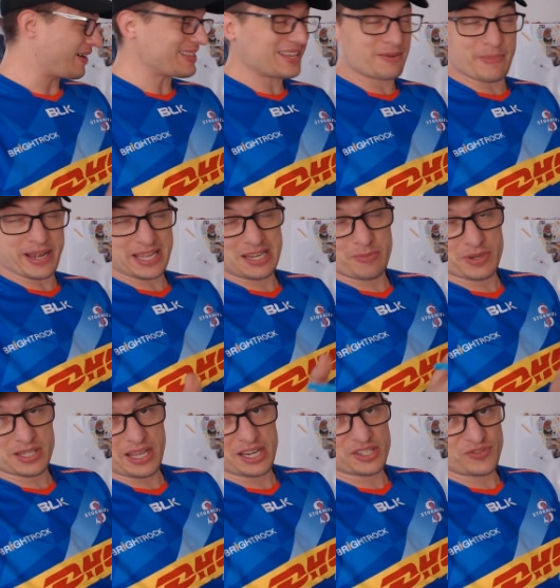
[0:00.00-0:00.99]
did make any
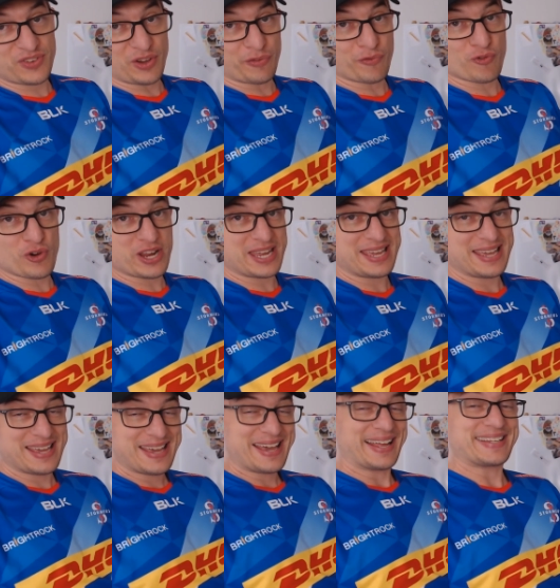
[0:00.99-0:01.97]
mistakes, feel free
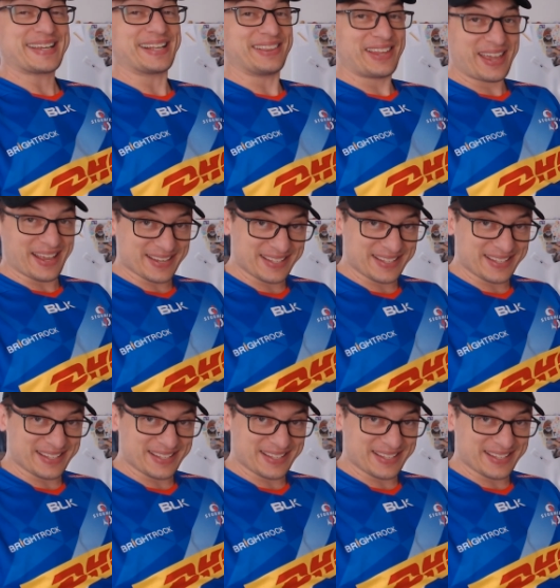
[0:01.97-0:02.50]
to let